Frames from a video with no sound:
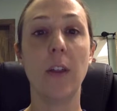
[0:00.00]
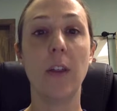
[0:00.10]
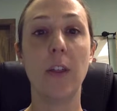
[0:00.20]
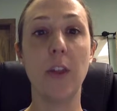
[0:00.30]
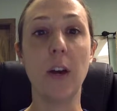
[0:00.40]

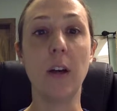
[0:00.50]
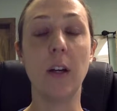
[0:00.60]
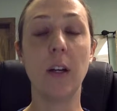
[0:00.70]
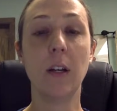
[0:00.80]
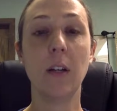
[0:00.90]
th.
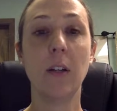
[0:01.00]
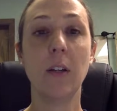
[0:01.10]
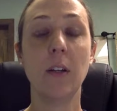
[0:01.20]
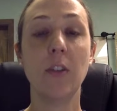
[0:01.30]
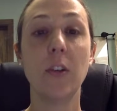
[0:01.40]

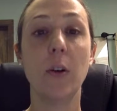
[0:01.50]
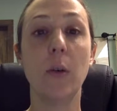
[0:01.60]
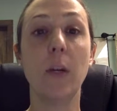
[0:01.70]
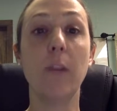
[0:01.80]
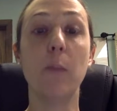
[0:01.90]
So
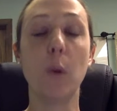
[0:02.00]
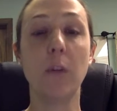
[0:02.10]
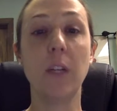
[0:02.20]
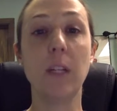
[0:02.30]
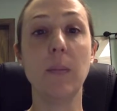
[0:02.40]
we have
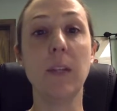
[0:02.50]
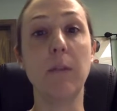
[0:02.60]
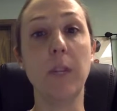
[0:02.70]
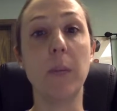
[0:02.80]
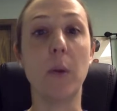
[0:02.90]
morphemes and
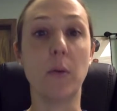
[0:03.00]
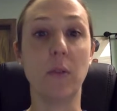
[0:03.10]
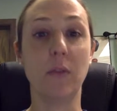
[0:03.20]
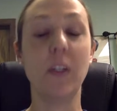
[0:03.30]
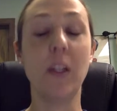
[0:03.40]

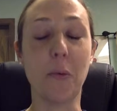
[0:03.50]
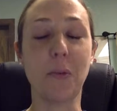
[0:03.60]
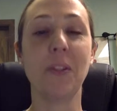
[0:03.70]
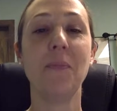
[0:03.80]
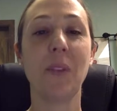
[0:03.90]

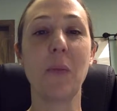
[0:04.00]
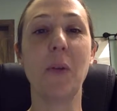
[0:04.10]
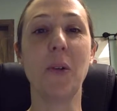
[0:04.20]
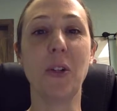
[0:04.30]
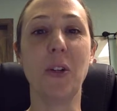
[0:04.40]
phonemes
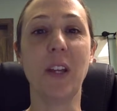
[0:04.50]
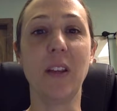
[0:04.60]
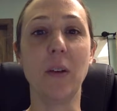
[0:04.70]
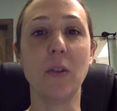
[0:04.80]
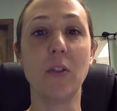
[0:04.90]
when we're learning
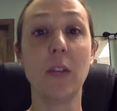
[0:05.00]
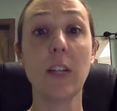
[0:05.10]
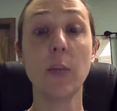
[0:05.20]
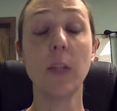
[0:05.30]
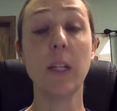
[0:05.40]
those. So
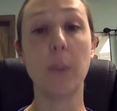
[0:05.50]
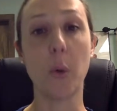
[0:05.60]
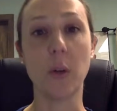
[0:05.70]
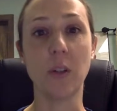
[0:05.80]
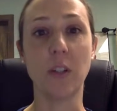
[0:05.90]
that's really
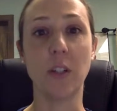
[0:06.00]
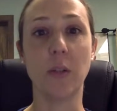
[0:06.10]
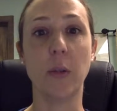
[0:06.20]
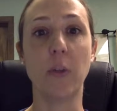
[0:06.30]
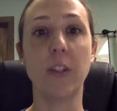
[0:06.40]
important to
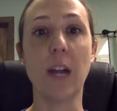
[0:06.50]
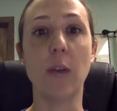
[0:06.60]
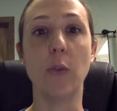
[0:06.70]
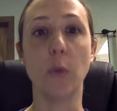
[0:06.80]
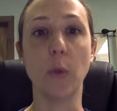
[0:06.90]
learn those
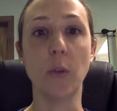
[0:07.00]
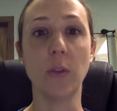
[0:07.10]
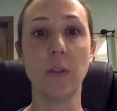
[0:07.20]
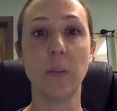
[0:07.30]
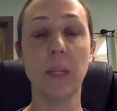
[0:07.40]
sound
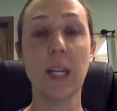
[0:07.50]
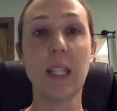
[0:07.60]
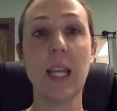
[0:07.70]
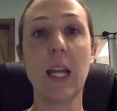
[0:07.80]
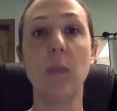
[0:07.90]
rules,
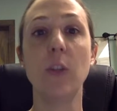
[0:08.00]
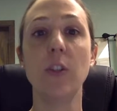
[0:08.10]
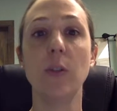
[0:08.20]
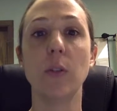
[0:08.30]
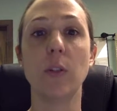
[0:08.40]
because then
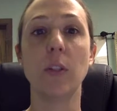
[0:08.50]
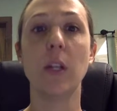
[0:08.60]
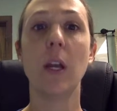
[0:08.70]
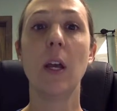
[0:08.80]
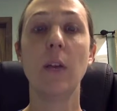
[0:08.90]
once you
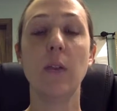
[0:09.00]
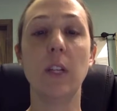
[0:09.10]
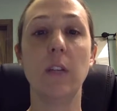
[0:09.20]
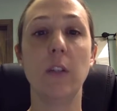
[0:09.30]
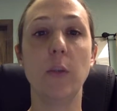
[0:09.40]
learn those
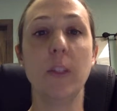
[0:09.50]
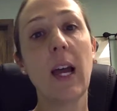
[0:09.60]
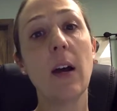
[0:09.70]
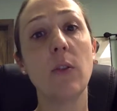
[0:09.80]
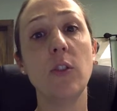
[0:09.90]
individual
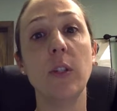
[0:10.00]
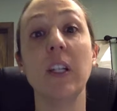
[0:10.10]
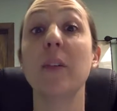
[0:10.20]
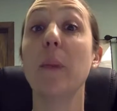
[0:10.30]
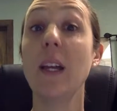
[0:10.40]
sounds, you
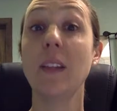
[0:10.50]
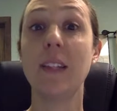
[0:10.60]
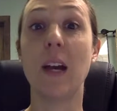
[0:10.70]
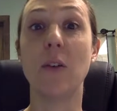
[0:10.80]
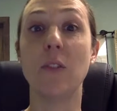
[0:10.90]
can combine the
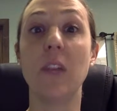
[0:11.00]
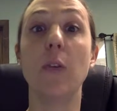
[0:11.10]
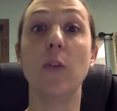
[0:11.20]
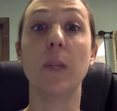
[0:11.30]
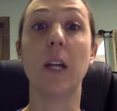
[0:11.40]
sounds and
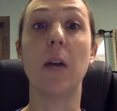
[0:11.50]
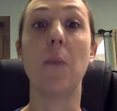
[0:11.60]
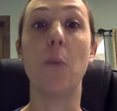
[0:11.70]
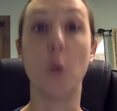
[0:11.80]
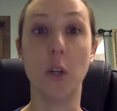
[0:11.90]
those
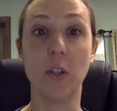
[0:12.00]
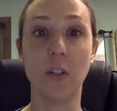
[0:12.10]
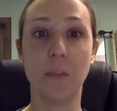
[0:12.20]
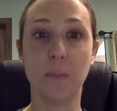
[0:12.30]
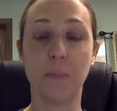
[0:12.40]
become words.